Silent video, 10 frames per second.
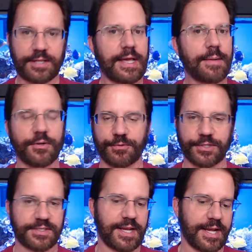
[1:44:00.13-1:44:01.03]
them over
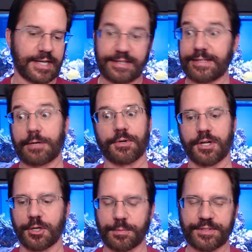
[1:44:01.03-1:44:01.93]
his tank. And I think they were
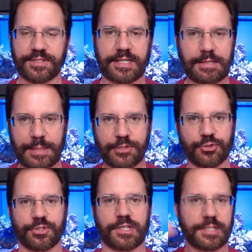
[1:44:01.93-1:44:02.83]
at 100%. He'd make
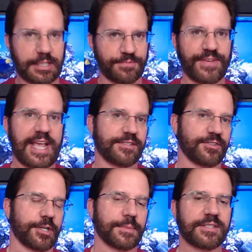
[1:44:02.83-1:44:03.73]
sure to clean the fans
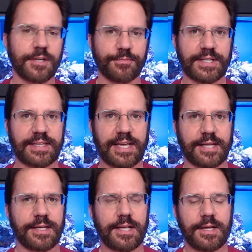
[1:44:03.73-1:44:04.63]
on them and stuff like
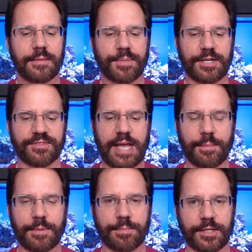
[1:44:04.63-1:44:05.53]
that. But he was
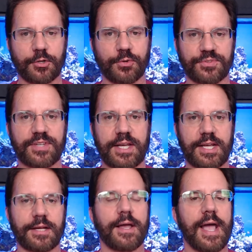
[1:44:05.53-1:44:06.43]
happy. But you're
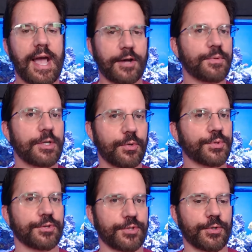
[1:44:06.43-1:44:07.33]
saying, how do we know when
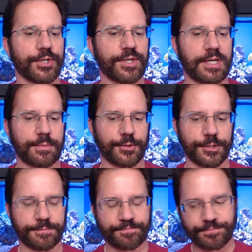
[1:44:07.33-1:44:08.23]
they're no good
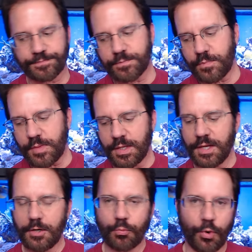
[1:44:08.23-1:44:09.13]
anymore?
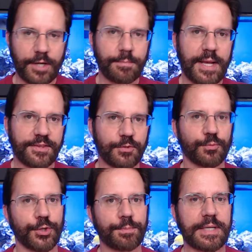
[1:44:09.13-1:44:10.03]
One method
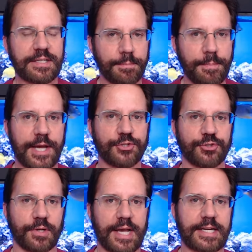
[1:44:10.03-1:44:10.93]
would be to
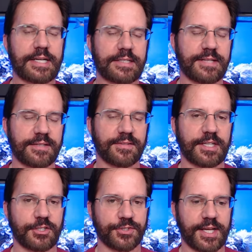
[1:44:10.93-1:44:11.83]
measure lighting intensity
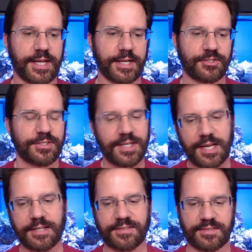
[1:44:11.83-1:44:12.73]
in your tank, just to
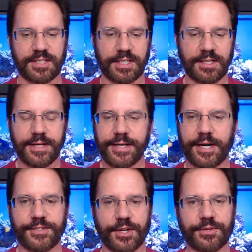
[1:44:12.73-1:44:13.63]
kind of see.
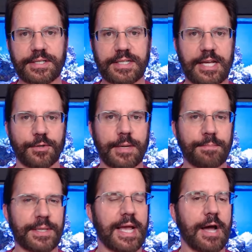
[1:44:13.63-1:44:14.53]
Another indicator might
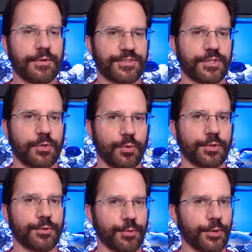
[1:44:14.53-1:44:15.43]
be, how is the coral
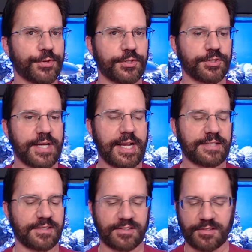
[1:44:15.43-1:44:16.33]
growth in your tank? Has
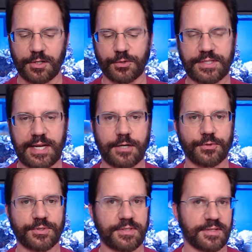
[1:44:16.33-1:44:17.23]
it slowed down or
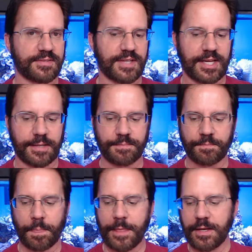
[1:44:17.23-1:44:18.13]
is it the same?
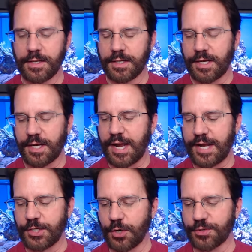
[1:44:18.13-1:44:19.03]
I
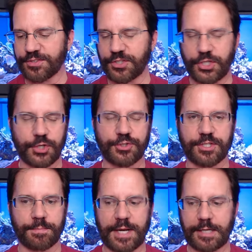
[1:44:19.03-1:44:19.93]
know there's a huge
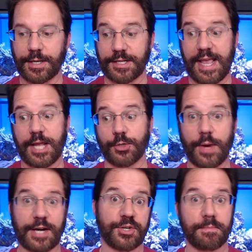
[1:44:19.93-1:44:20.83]
debate about, can you
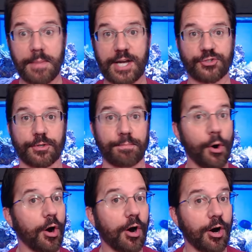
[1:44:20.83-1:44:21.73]
actually measure
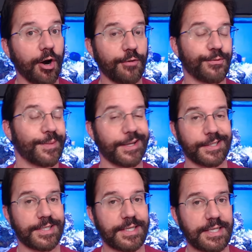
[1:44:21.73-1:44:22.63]
PAR from
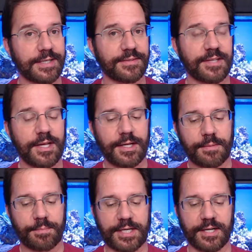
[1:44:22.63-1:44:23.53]
LEDs,
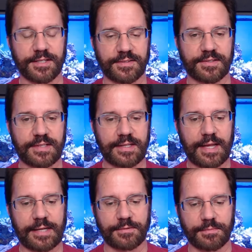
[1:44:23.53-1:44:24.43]
because
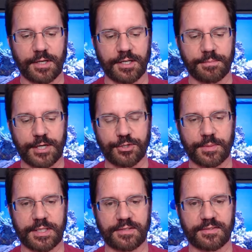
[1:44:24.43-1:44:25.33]
that
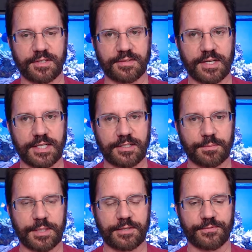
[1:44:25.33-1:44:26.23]
measurement is designed to
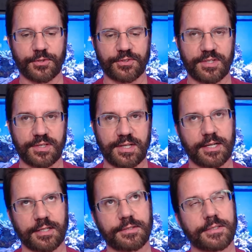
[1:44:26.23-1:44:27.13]
be photosynthetic